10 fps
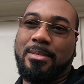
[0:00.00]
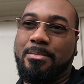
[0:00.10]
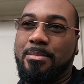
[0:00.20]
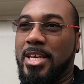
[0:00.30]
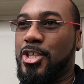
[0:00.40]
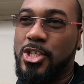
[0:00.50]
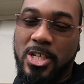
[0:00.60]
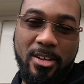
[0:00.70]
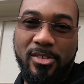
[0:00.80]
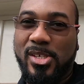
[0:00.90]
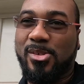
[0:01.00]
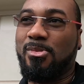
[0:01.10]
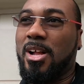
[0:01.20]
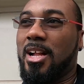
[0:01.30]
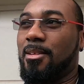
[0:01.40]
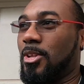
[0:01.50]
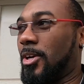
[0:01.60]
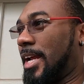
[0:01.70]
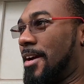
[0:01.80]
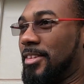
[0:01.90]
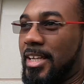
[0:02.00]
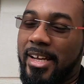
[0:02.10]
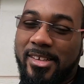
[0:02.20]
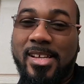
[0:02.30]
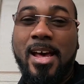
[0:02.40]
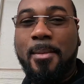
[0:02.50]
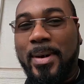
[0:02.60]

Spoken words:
missed shifts while I'm learning everything else,